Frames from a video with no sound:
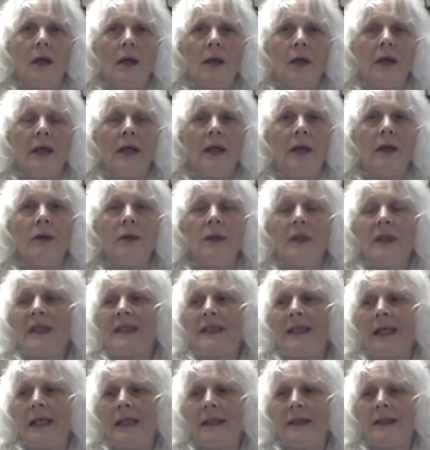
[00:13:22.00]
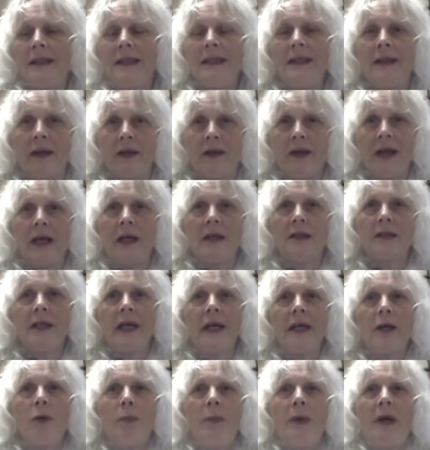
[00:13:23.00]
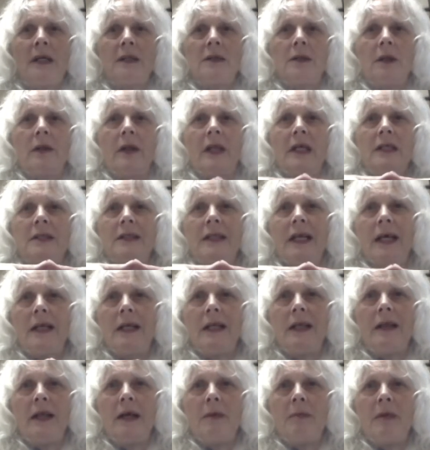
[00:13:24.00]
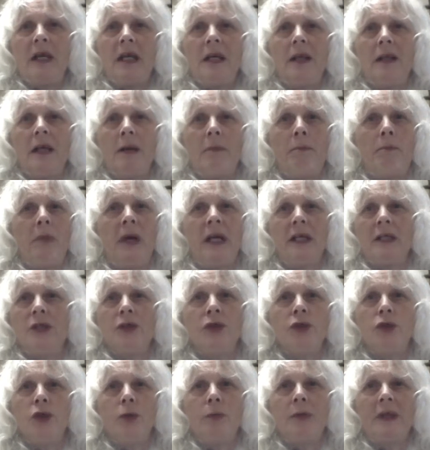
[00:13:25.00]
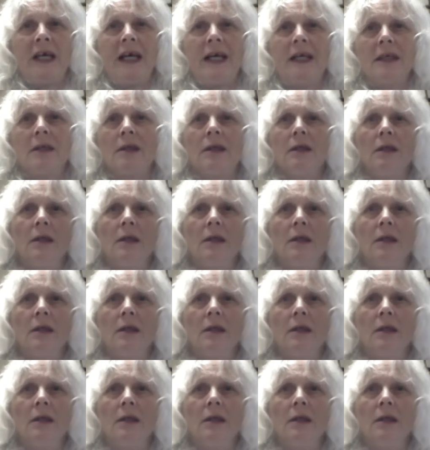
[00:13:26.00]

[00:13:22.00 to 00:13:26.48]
It's either they are psychopaths or they're standing there making that bloody stupid hand